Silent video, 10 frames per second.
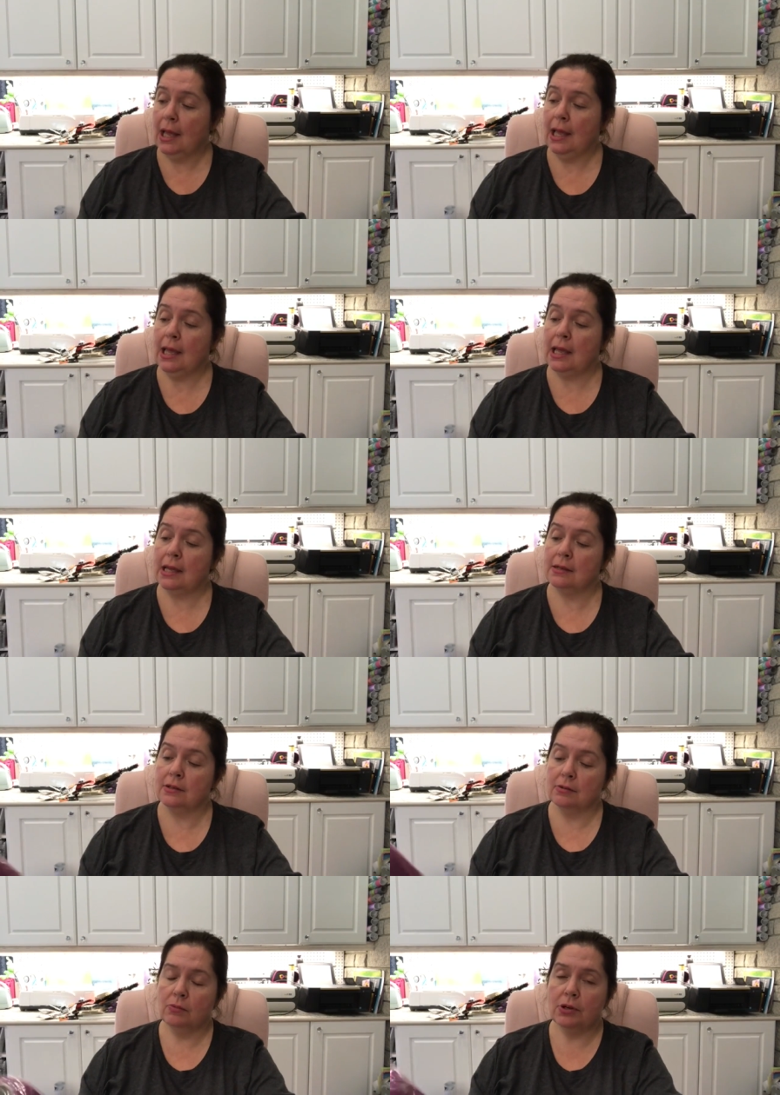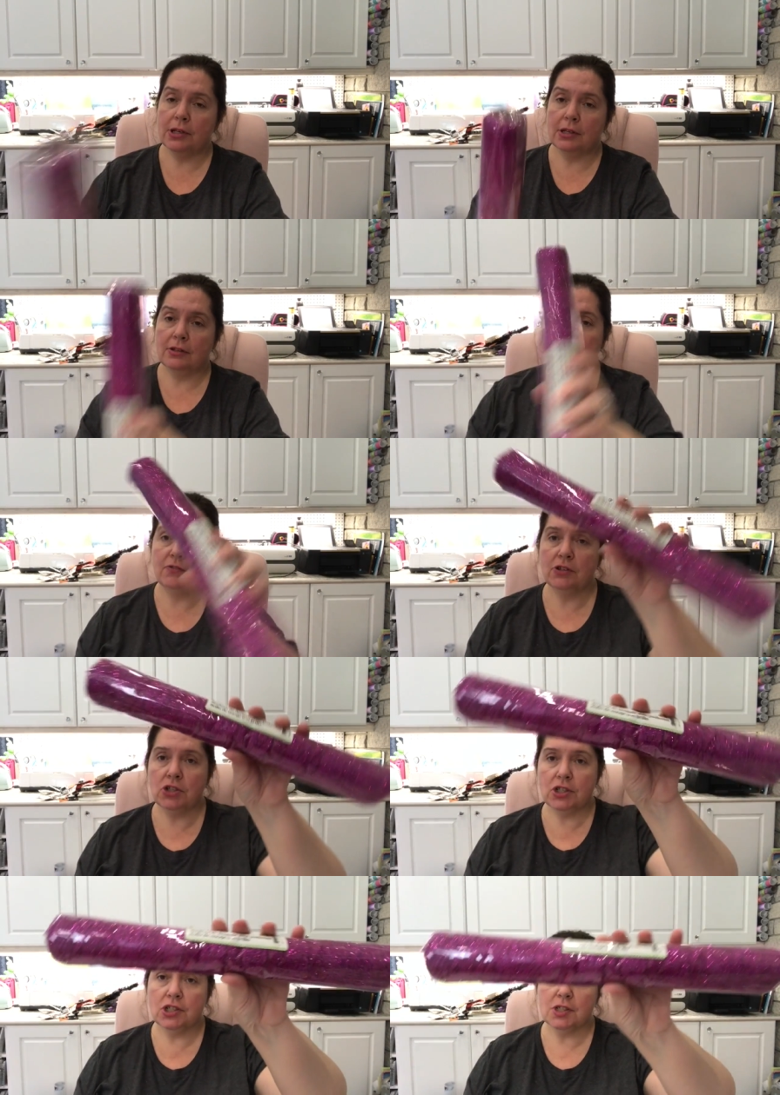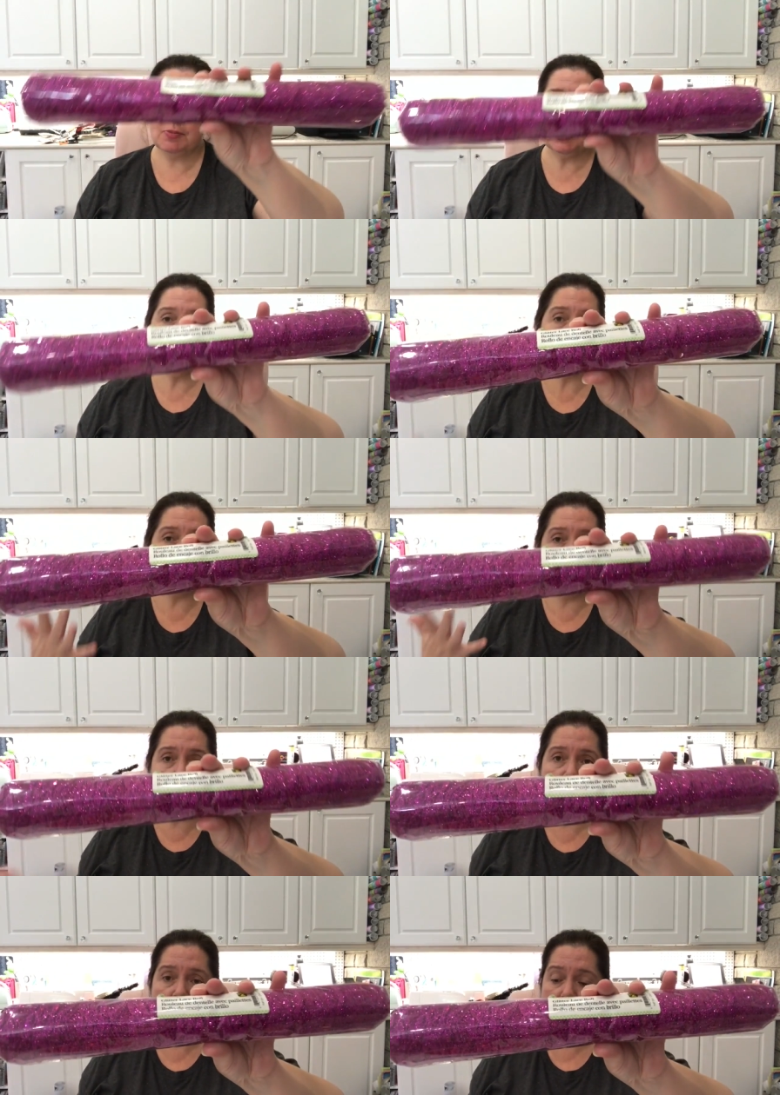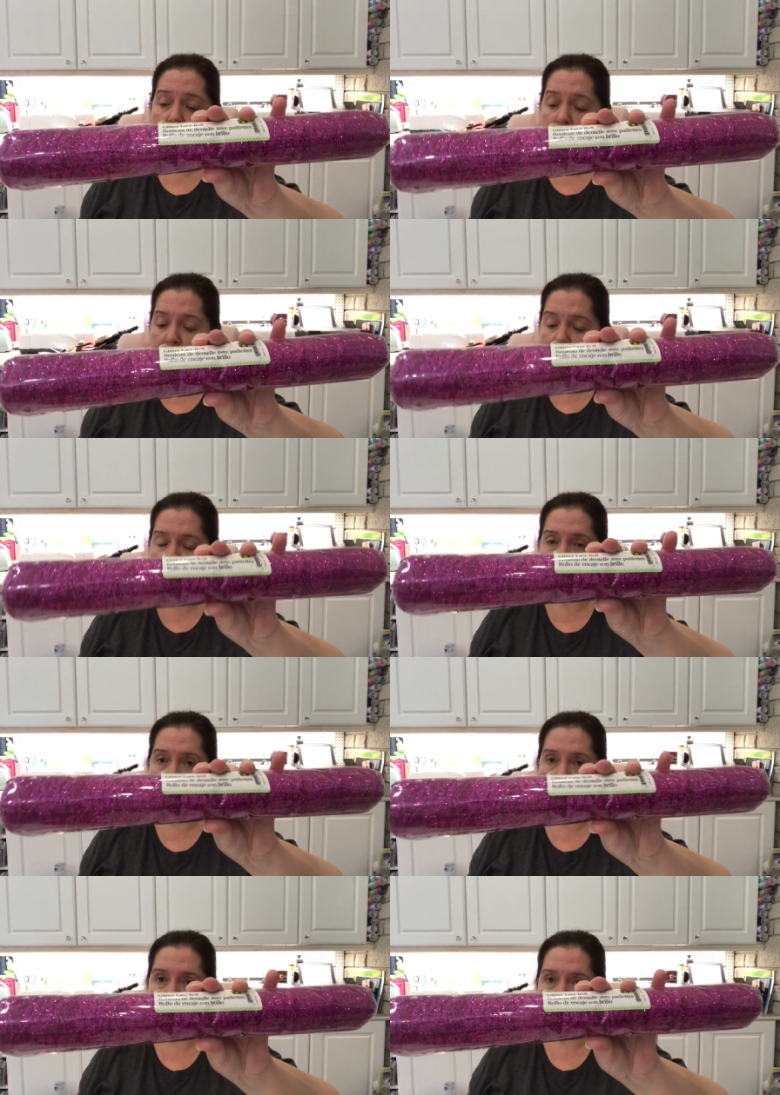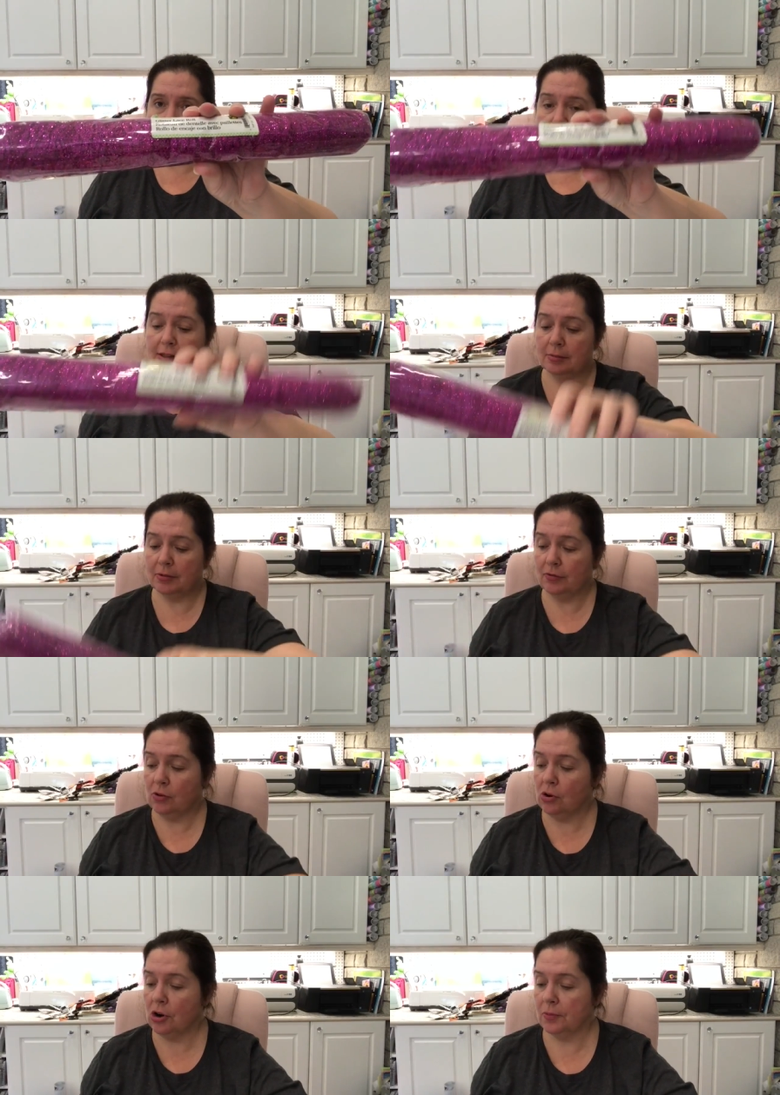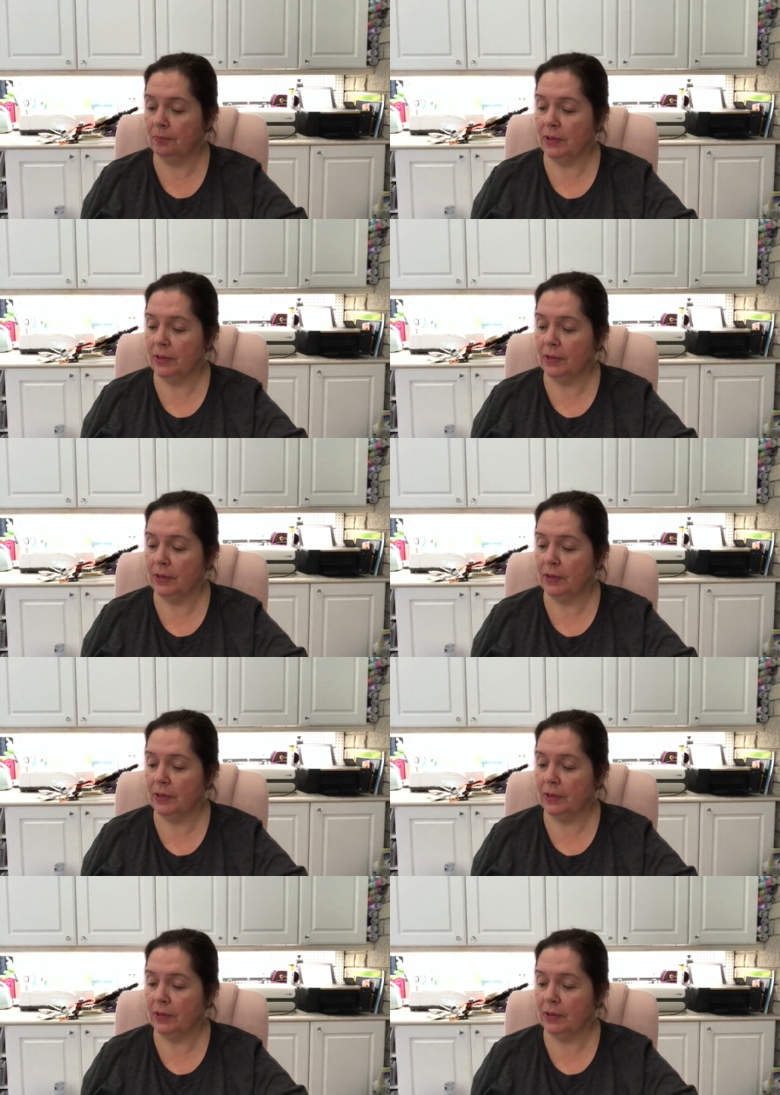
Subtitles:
and one in the fuchsia just because they had those colors and I had not seen them before.